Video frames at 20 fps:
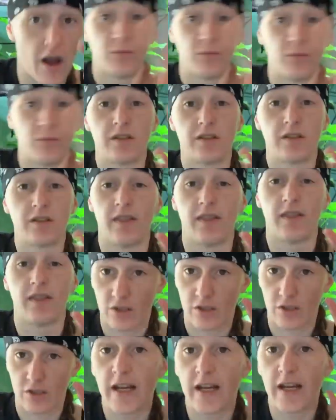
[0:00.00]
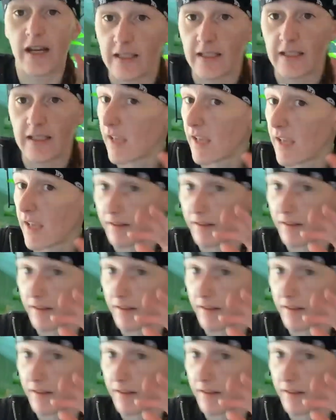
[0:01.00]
I'm just saying that's crazy because I